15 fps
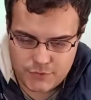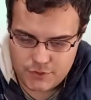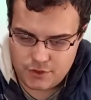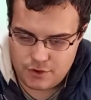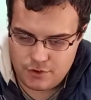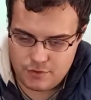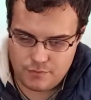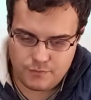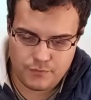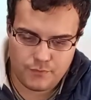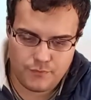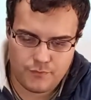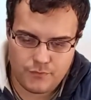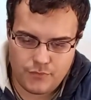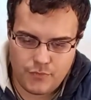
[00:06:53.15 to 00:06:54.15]
So
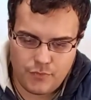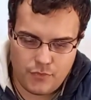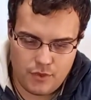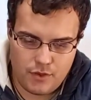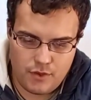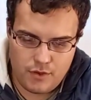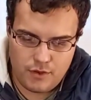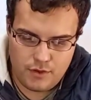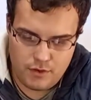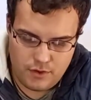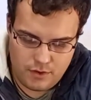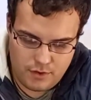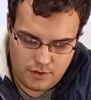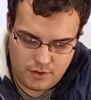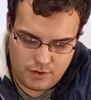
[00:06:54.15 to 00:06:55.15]

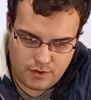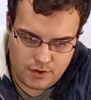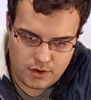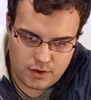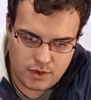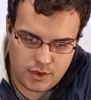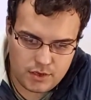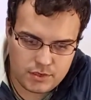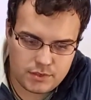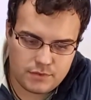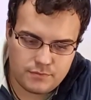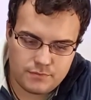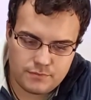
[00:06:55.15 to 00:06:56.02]
here it is.